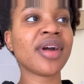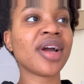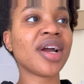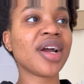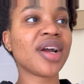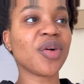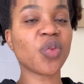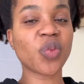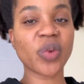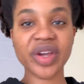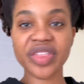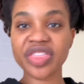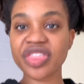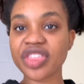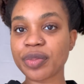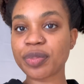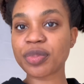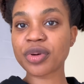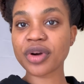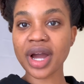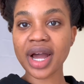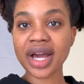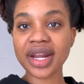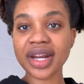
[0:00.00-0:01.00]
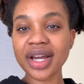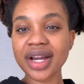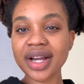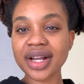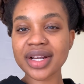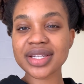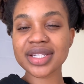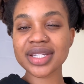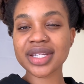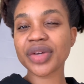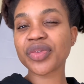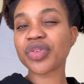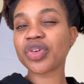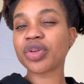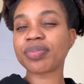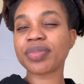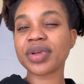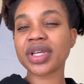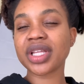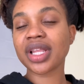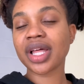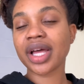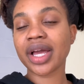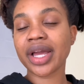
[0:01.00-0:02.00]
with the product, it would
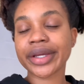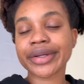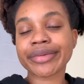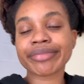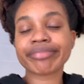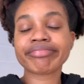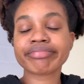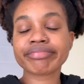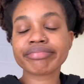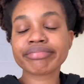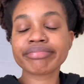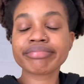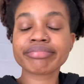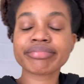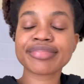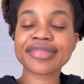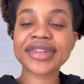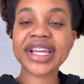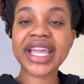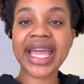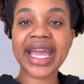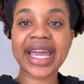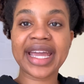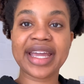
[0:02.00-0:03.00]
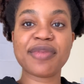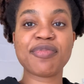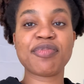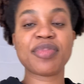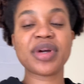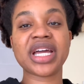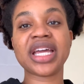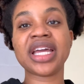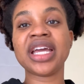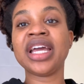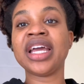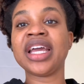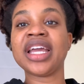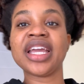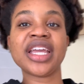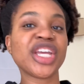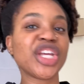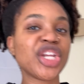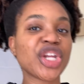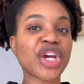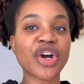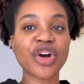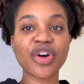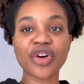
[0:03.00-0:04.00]
be like, okay. But you
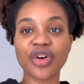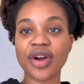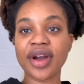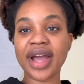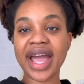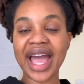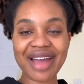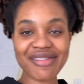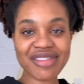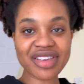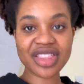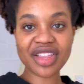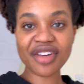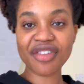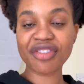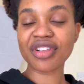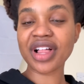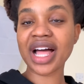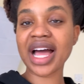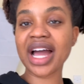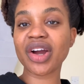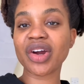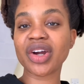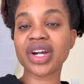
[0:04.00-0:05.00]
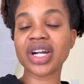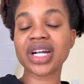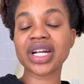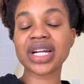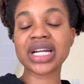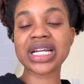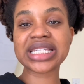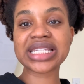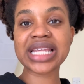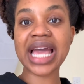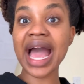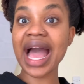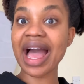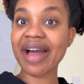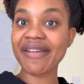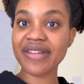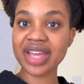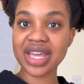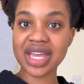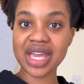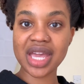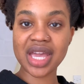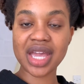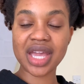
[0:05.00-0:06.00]
know, having the flowers,
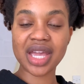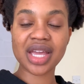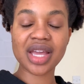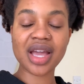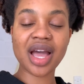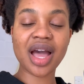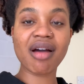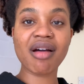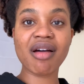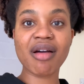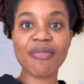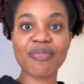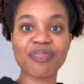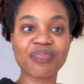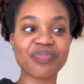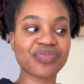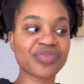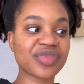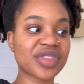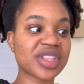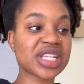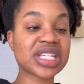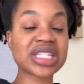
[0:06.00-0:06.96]
having the